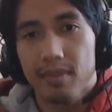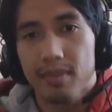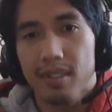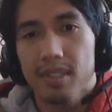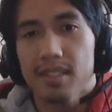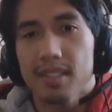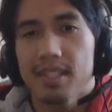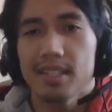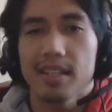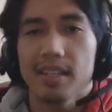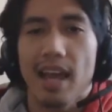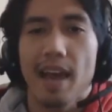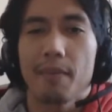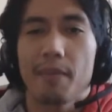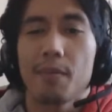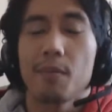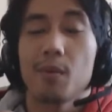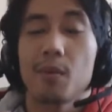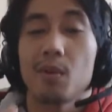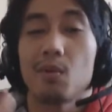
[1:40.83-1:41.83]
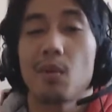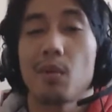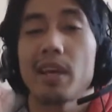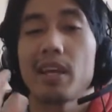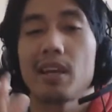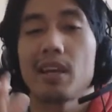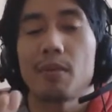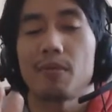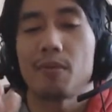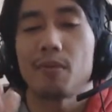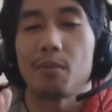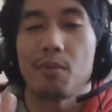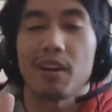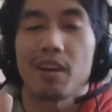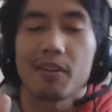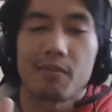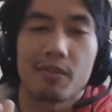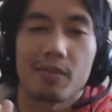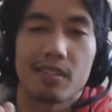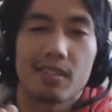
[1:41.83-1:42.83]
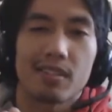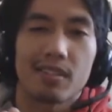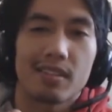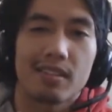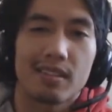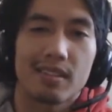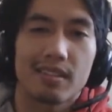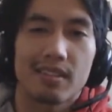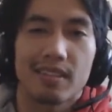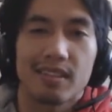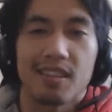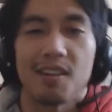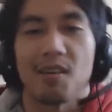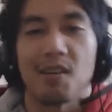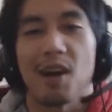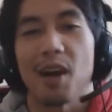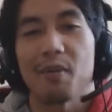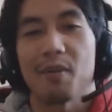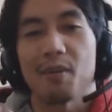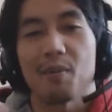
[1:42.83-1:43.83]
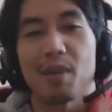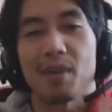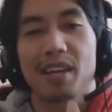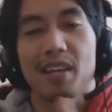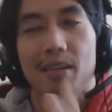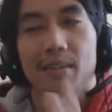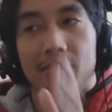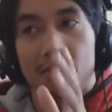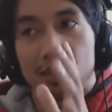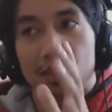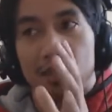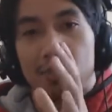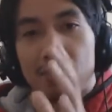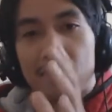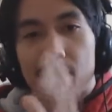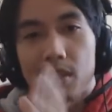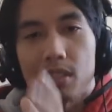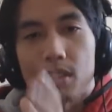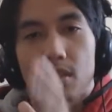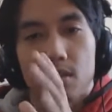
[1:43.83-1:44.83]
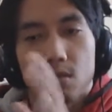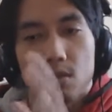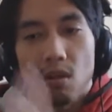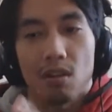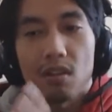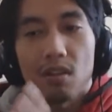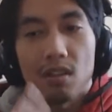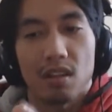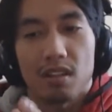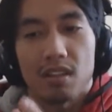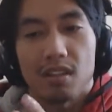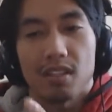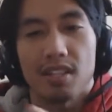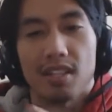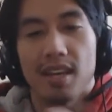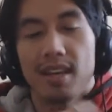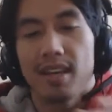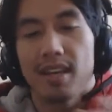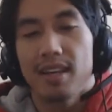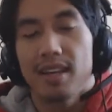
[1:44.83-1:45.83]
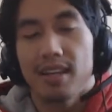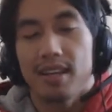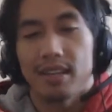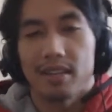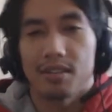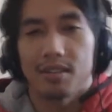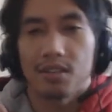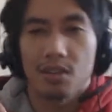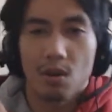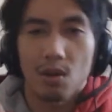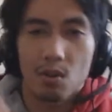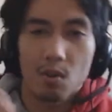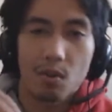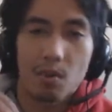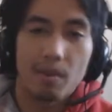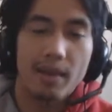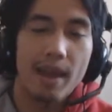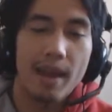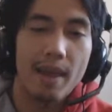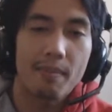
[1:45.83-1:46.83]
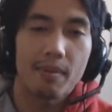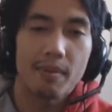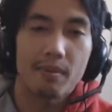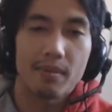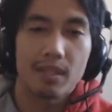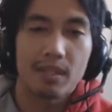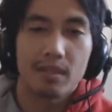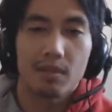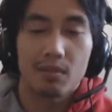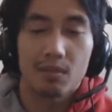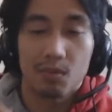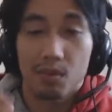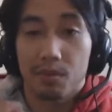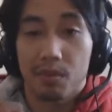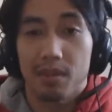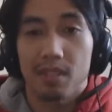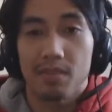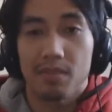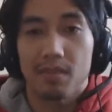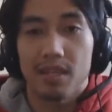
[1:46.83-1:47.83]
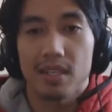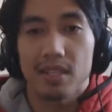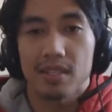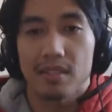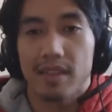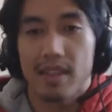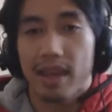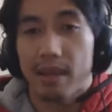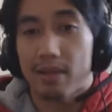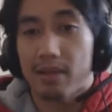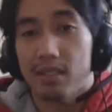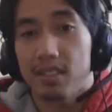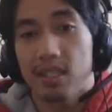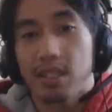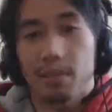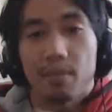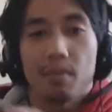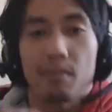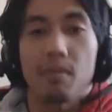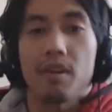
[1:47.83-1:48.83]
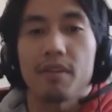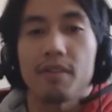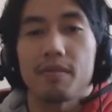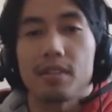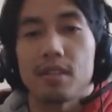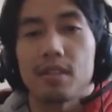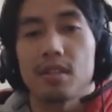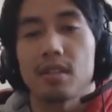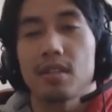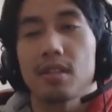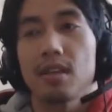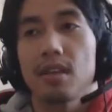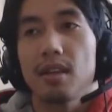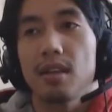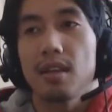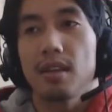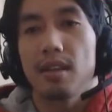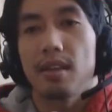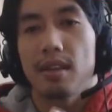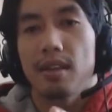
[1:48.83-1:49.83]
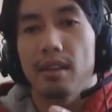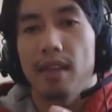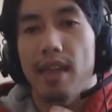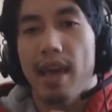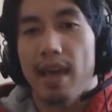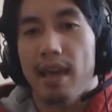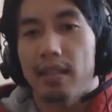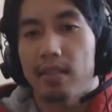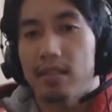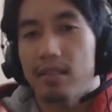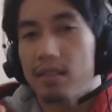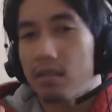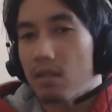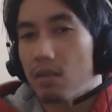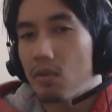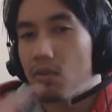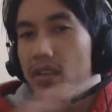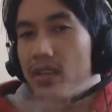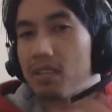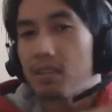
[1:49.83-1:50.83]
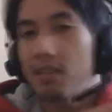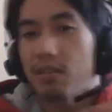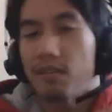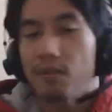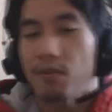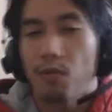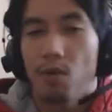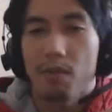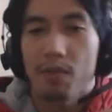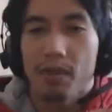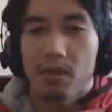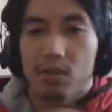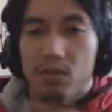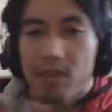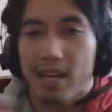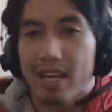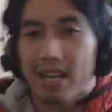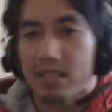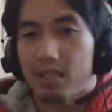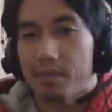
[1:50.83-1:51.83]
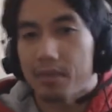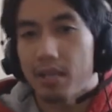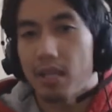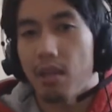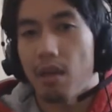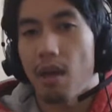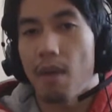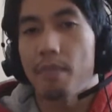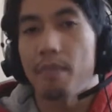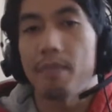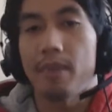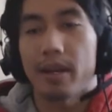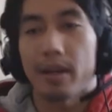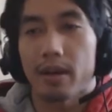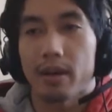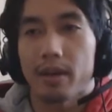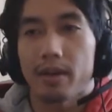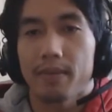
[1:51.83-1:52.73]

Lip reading: since I haven't been waking up for breakfast, I've been waking up to pretty much start lunch. And so what would this mean is that skipping breakfast, that the rest of the 4 meals would actually be a lot bigger.